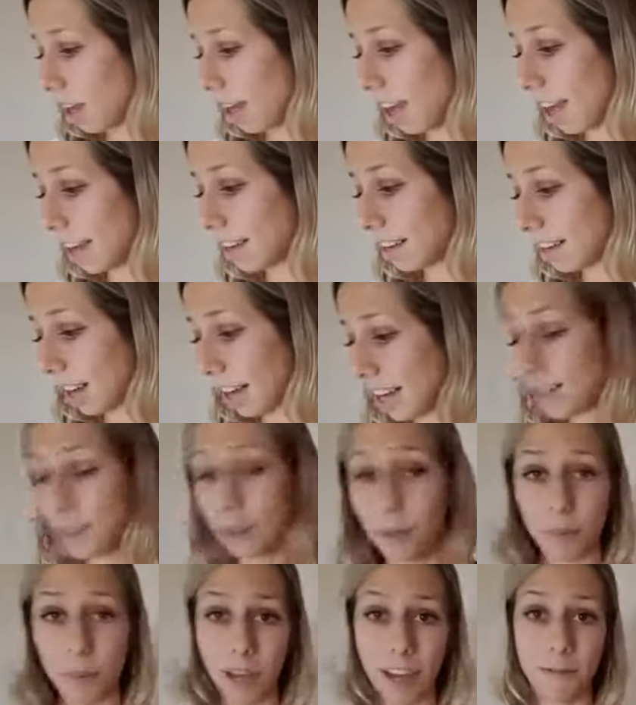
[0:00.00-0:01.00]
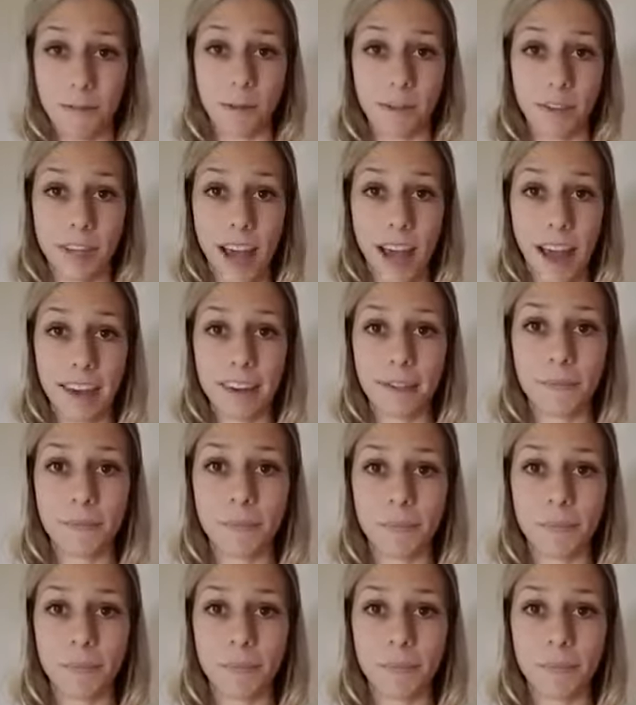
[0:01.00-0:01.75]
ignites your playful side.